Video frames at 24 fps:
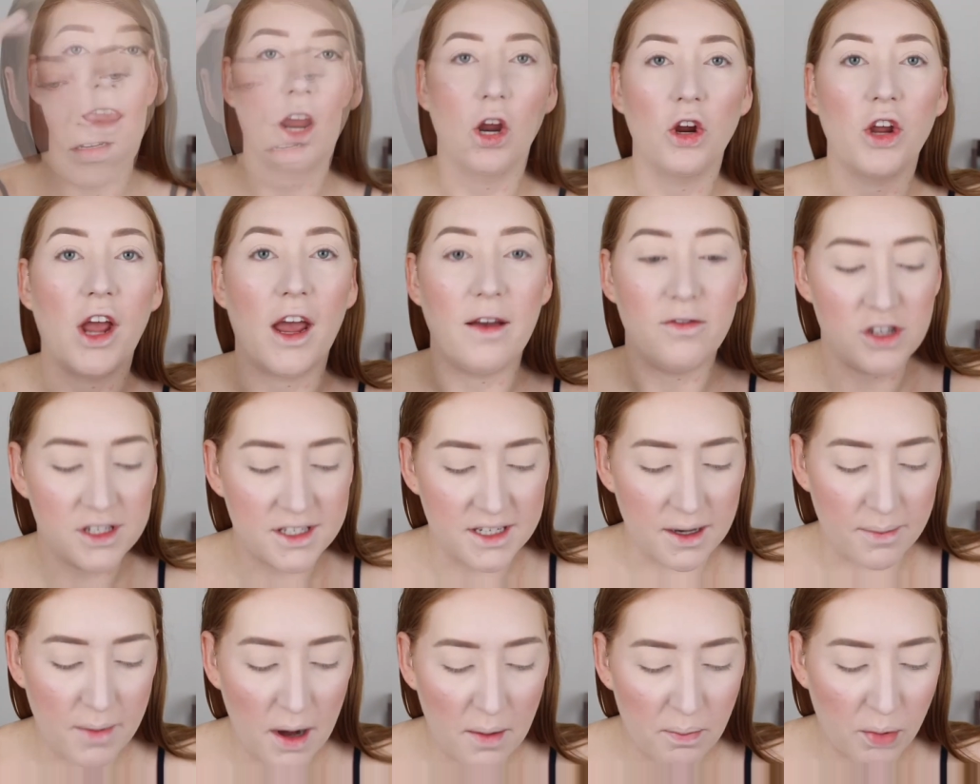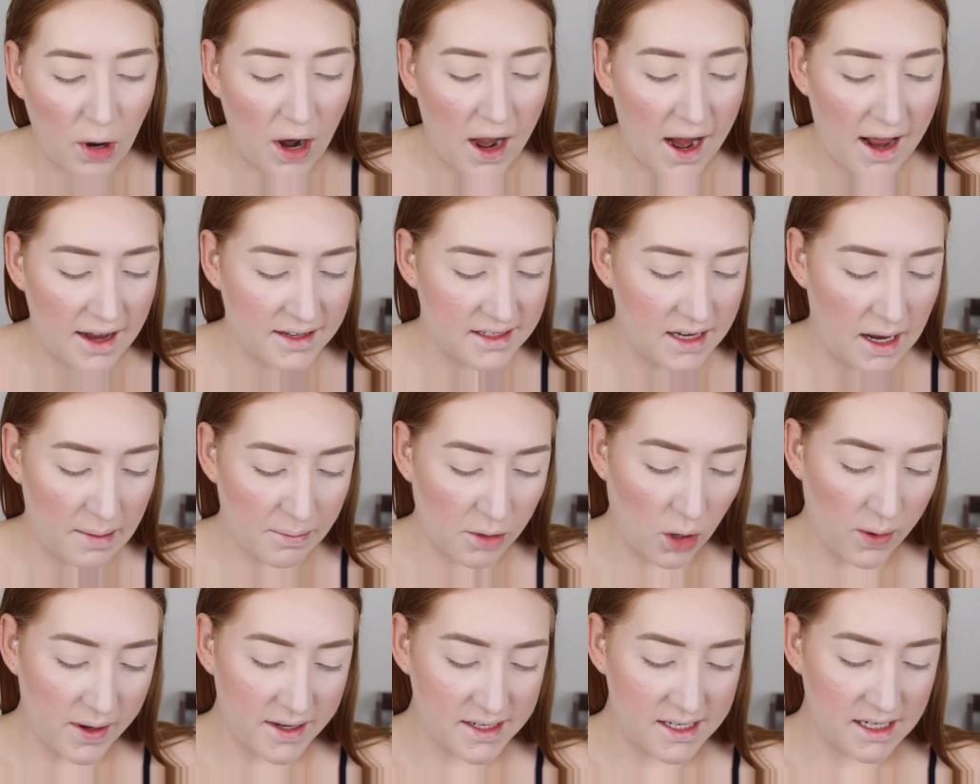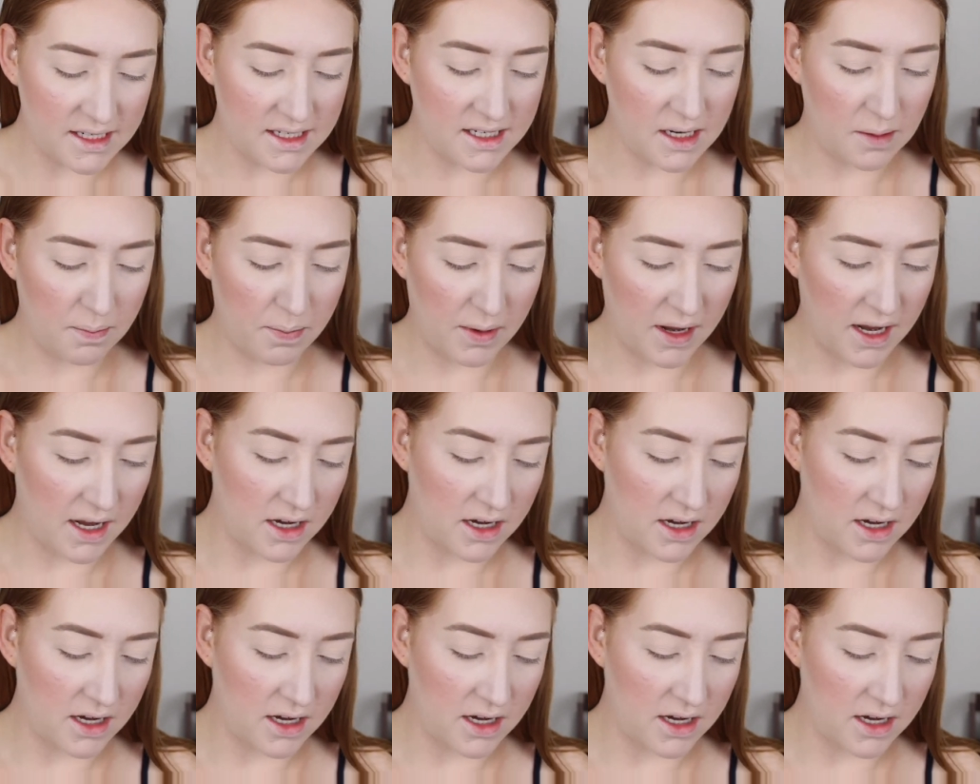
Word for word: Okay, I've just done my brows. I'm going to dip